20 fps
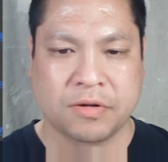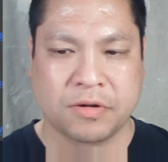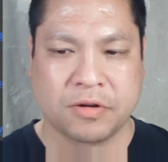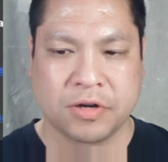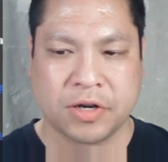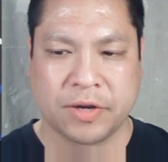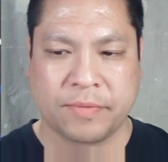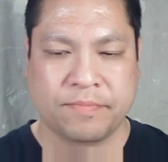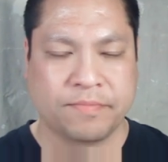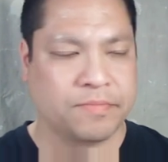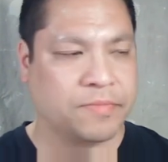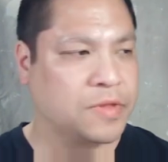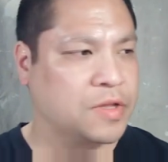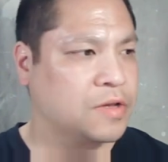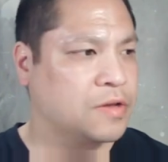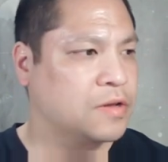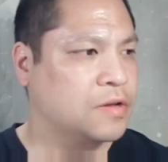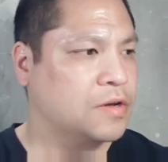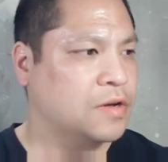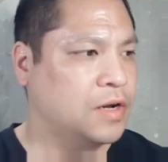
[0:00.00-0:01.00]
Okay,
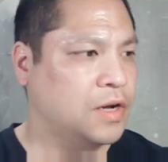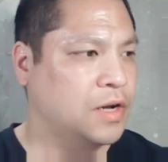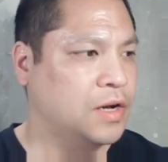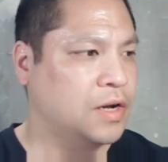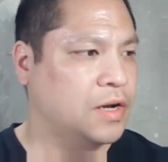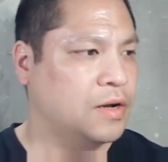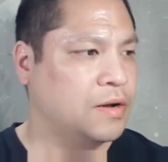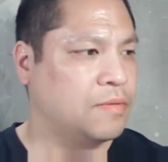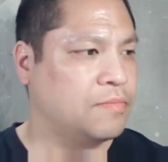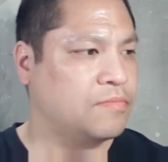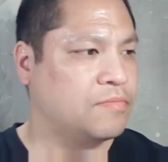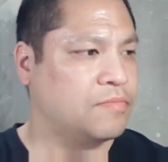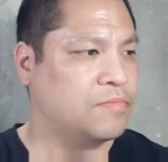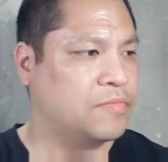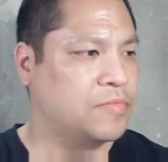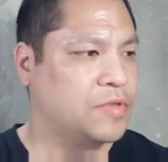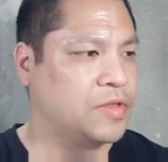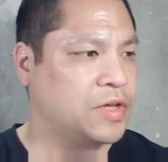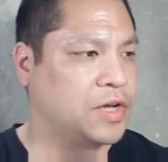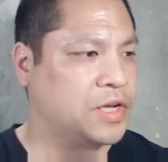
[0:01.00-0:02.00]

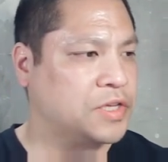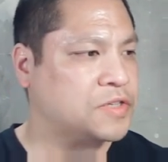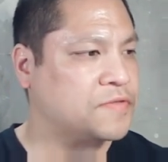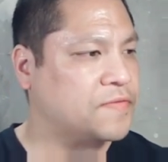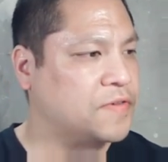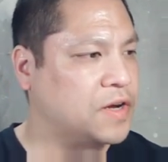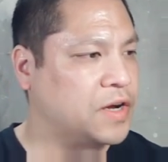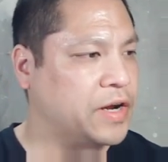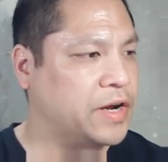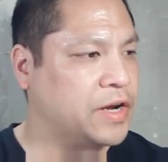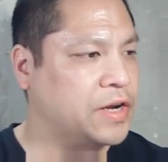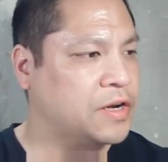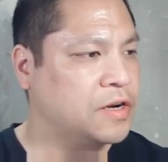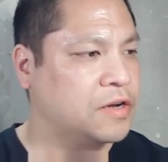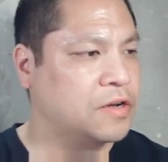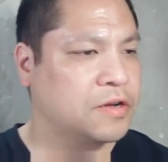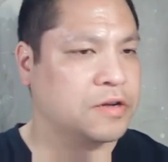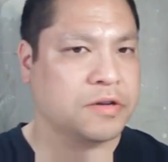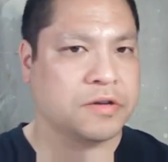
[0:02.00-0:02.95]
that's fine.